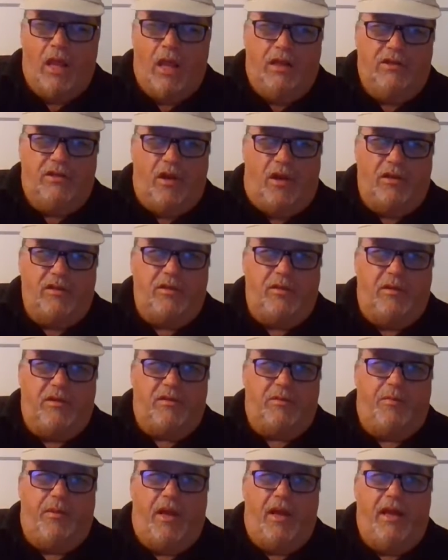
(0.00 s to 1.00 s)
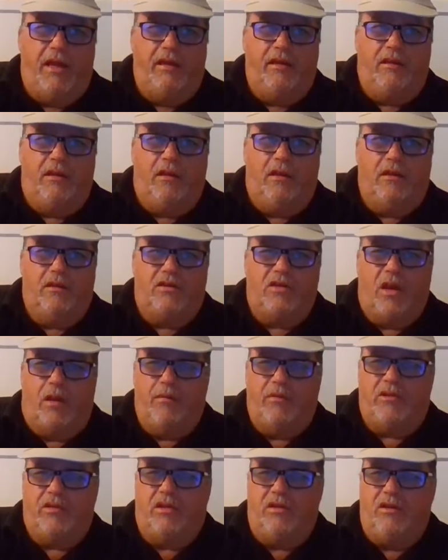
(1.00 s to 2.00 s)
It's hard to explain.
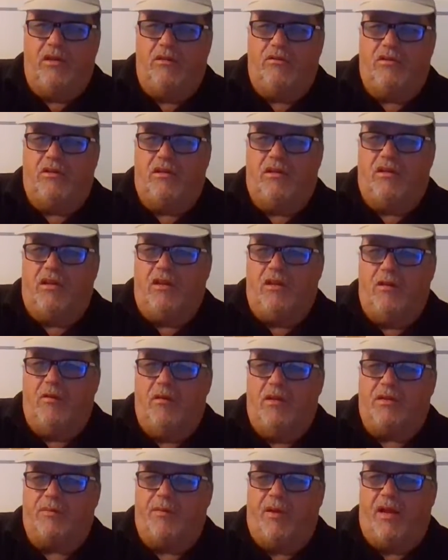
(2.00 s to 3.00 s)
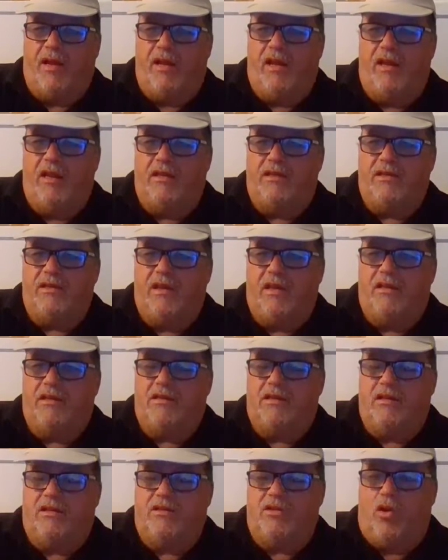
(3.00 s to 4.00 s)
Seamus, can you explain it? It's
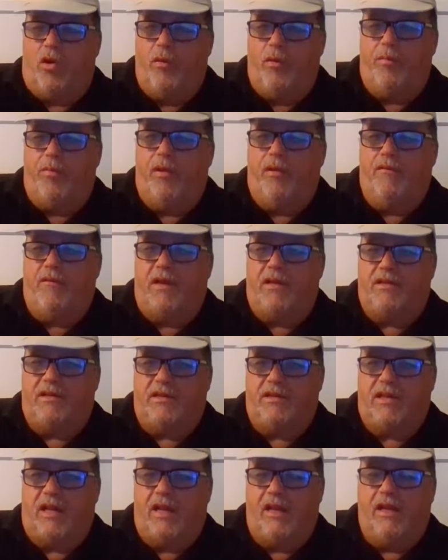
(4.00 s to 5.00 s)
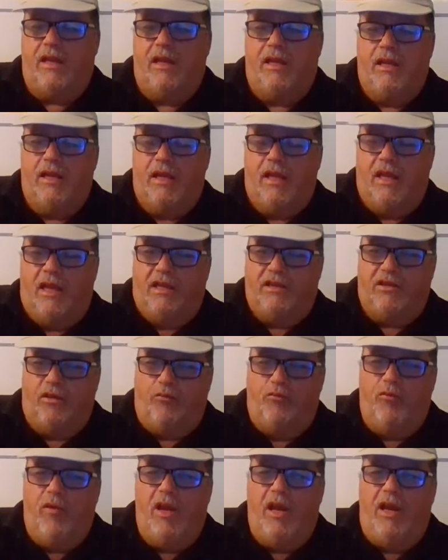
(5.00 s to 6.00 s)
a type of, as I say, it's a
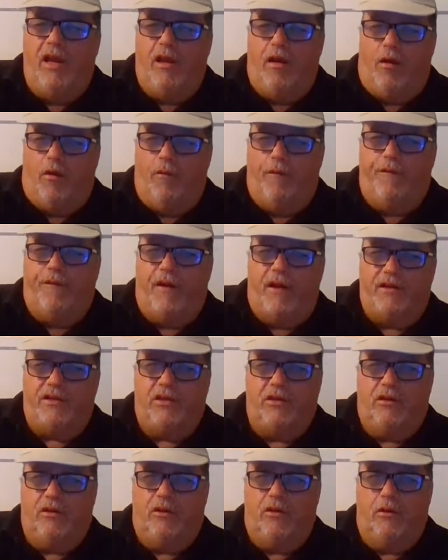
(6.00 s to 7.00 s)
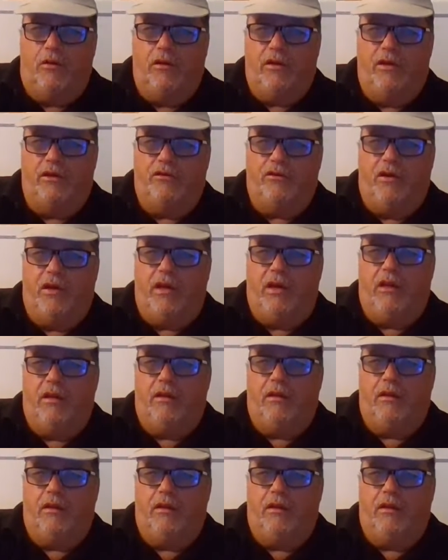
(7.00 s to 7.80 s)
really old-fashioned kind of drink.